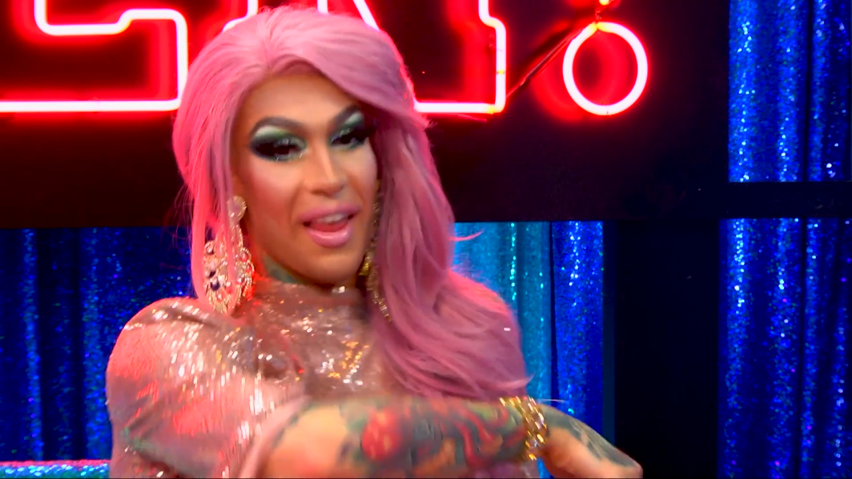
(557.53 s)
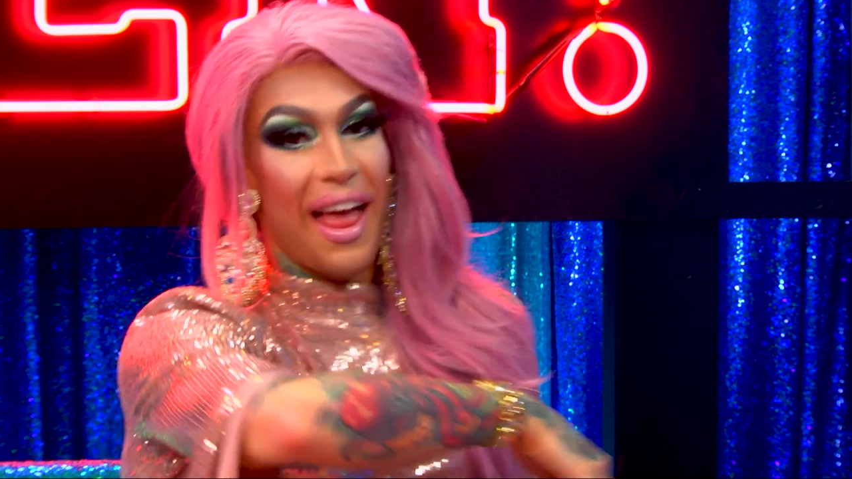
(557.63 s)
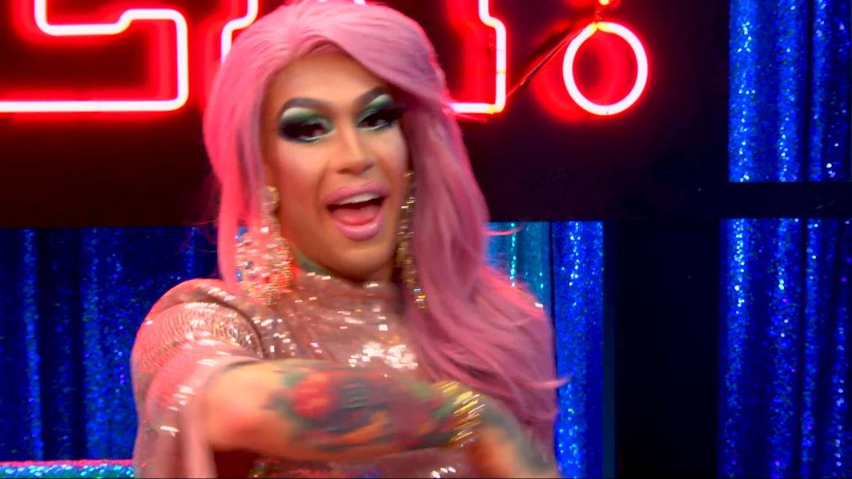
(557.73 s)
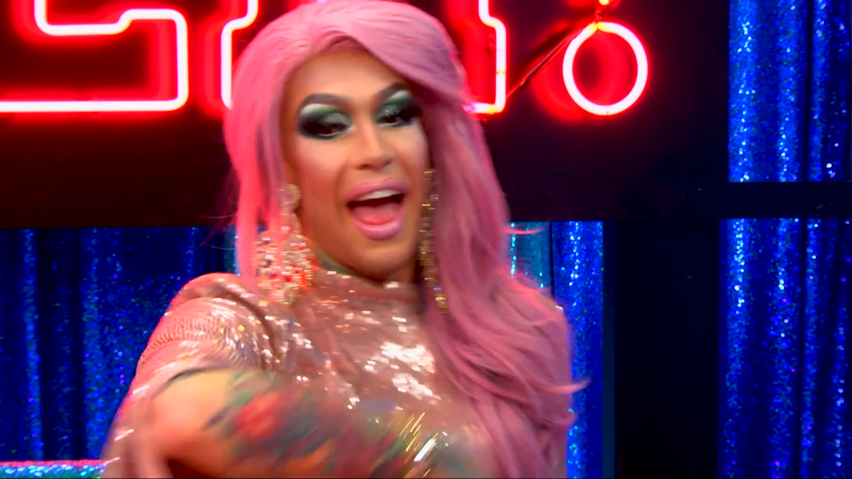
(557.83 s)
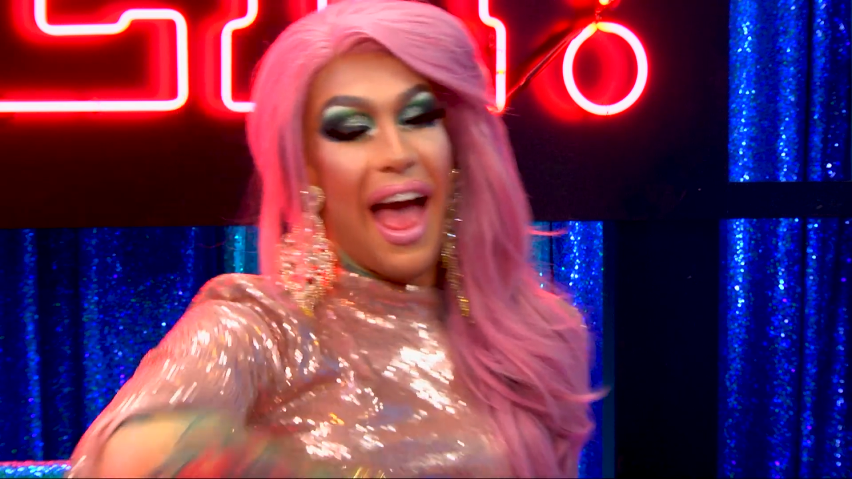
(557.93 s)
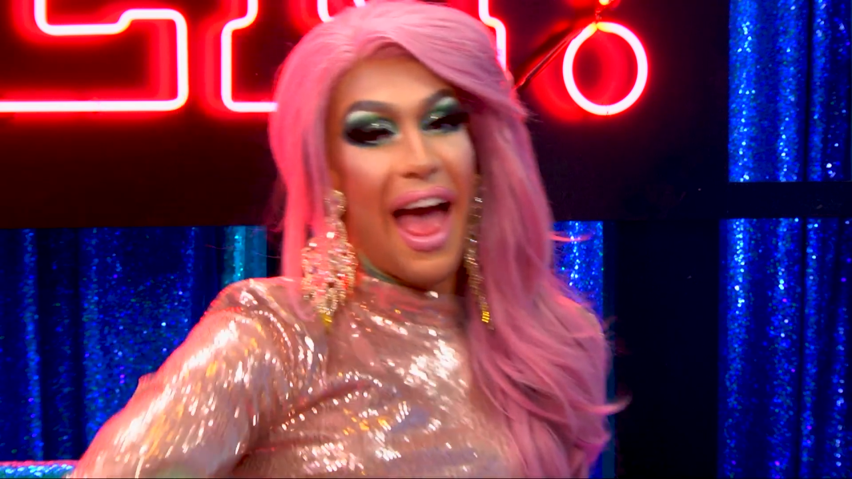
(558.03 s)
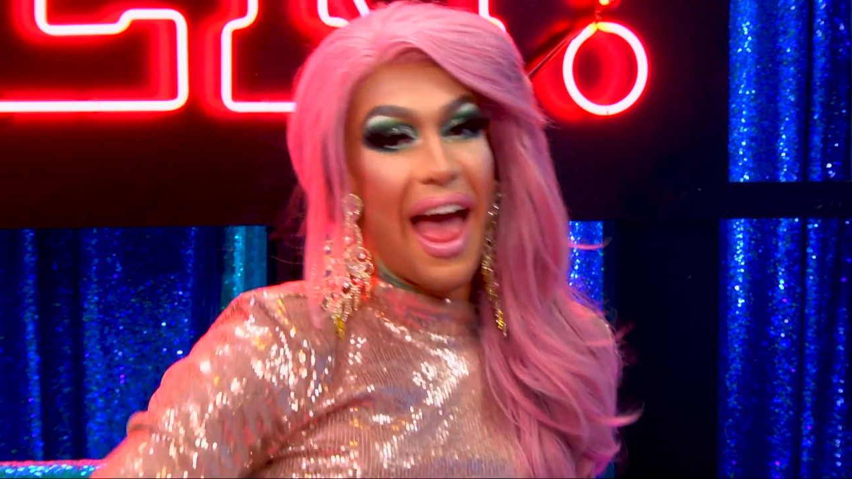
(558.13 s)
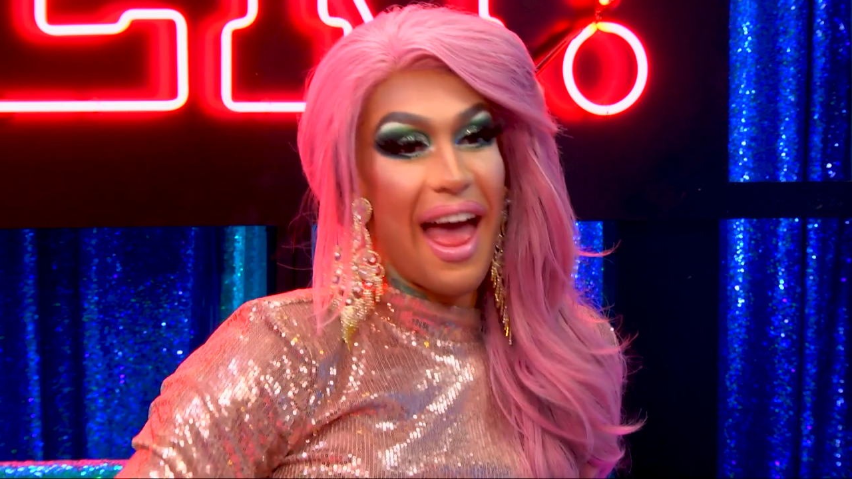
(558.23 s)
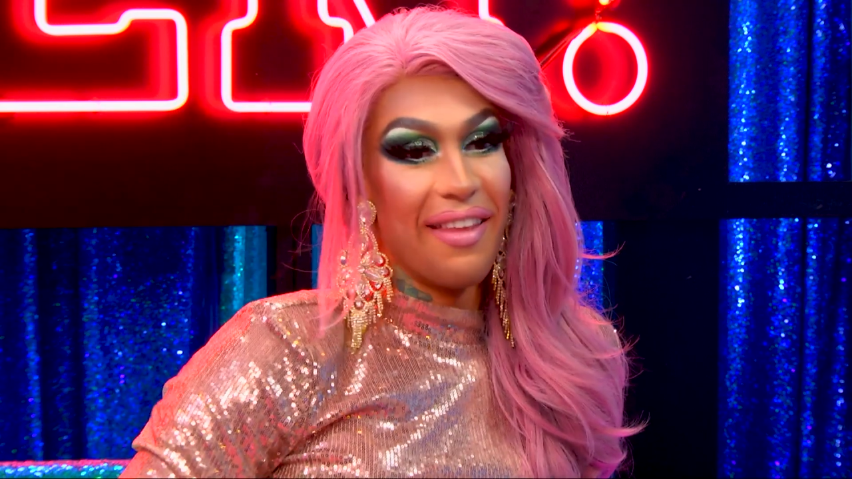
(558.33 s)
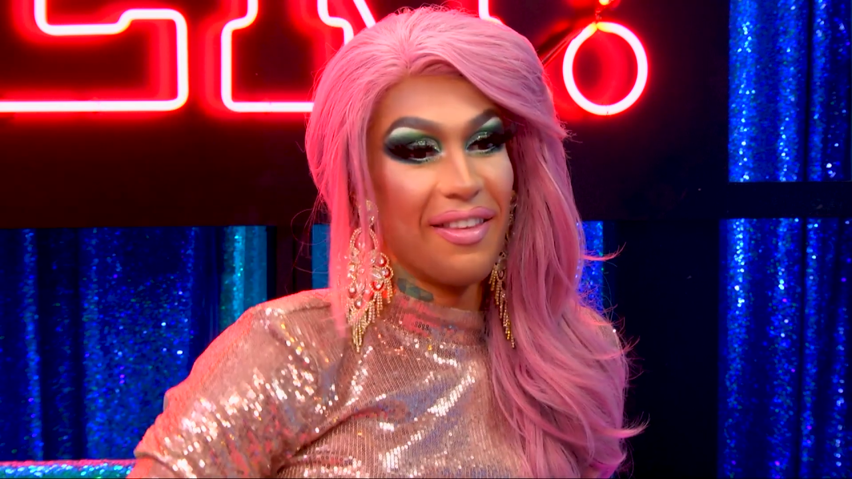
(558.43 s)
Oh, that's
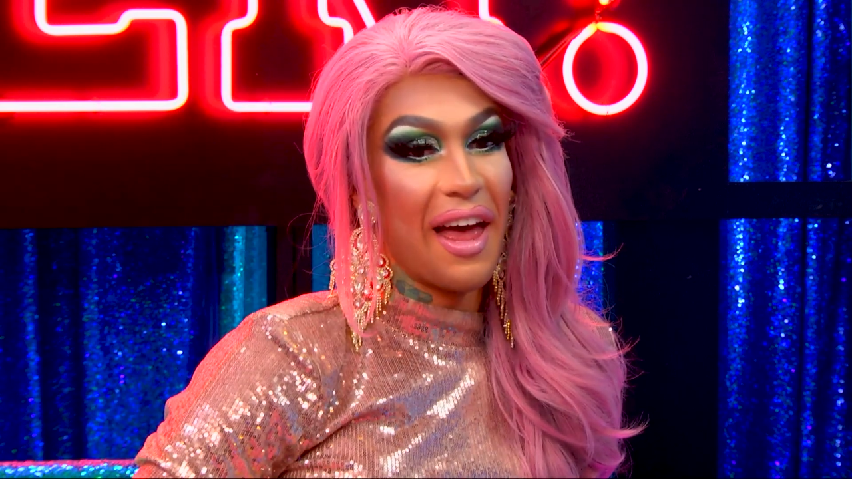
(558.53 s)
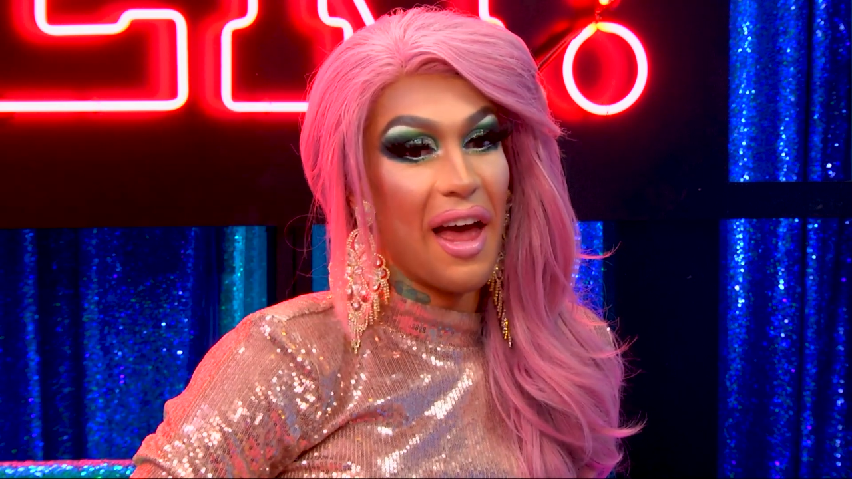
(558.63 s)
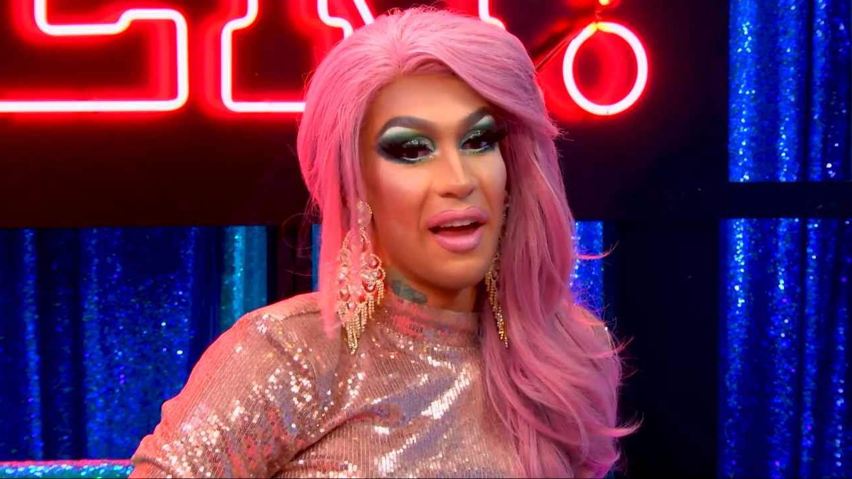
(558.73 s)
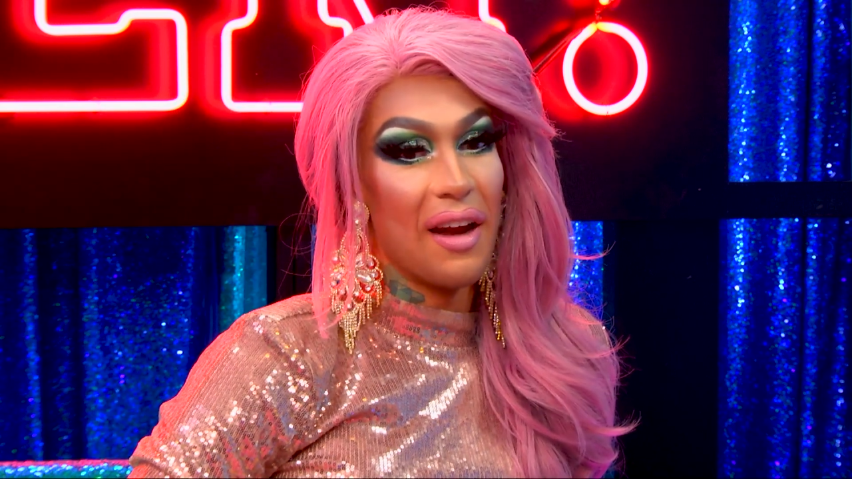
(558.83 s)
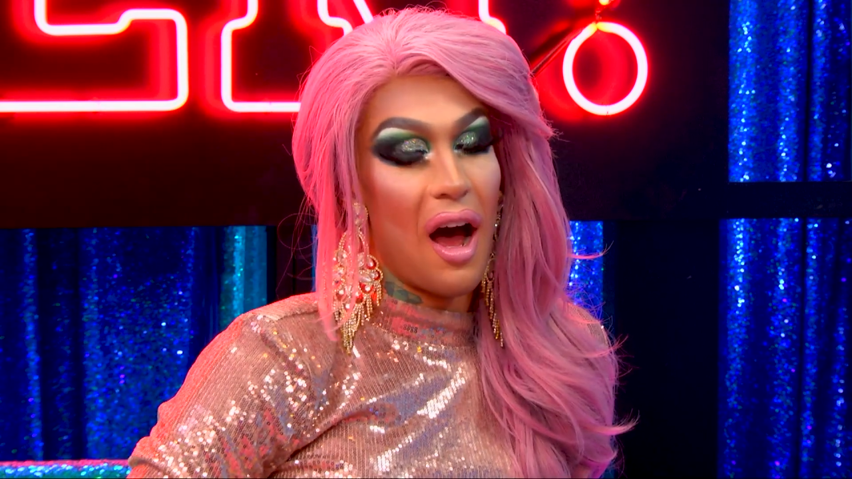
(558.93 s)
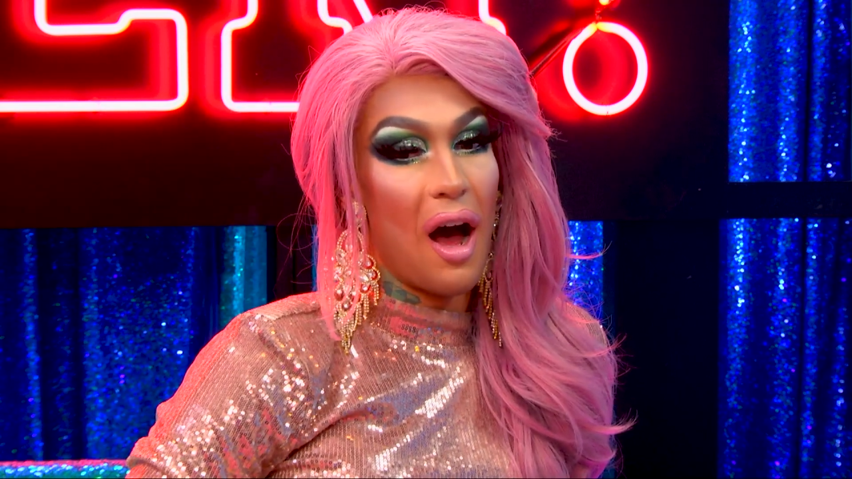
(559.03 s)
nice. And then